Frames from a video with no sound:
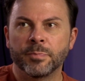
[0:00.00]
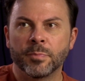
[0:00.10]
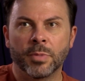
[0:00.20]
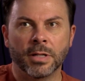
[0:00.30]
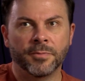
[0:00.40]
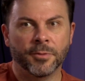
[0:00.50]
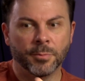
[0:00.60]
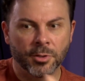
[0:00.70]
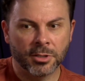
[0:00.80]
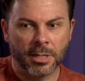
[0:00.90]
But from
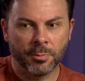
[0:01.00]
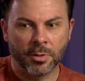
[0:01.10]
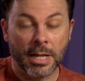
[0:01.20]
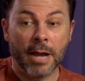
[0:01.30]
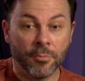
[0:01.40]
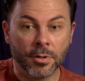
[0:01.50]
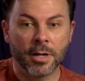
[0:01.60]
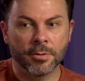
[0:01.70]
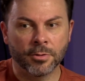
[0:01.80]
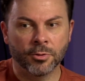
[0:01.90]
your standpoint, every
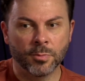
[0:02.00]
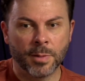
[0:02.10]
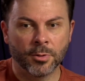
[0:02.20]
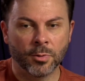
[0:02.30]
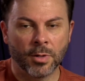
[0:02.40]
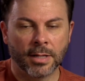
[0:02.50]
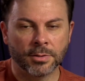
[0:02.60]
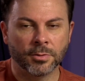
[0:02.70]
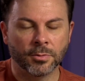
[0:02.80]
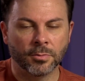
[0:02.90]
other crew member who has
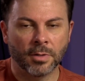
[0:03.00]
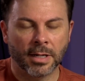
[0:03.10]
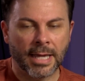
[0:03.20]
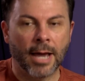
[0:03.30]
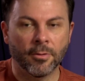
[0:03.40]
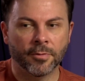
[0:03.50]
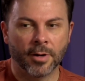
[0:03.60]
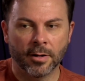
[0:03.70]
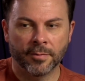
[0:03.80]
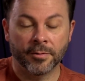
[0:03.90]
to account
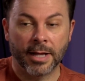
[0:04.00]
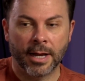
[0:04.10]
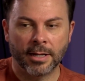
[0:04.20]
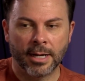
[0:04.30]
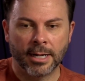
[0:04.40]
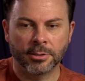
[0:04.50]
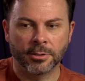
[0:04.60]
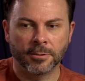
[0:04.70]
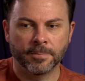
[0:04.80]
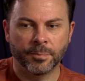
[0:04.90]
for that
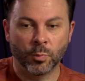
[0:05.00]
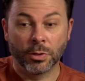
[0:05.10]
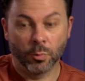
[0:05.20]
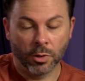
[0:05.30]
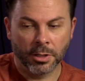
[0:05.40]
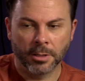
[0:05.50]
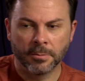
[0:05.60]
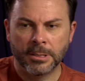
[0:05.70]
actor when they're working,